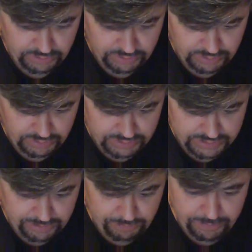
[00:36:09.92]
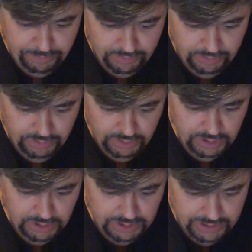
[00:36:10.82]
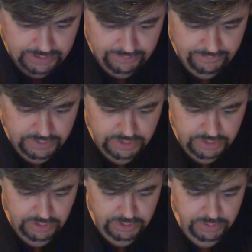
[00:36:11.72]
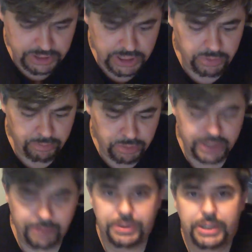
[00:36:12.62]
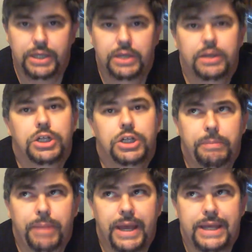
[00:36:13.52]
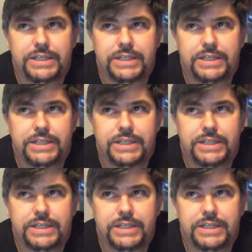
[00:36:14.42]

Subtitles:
some people, Shelwyn brought up the German Peasants'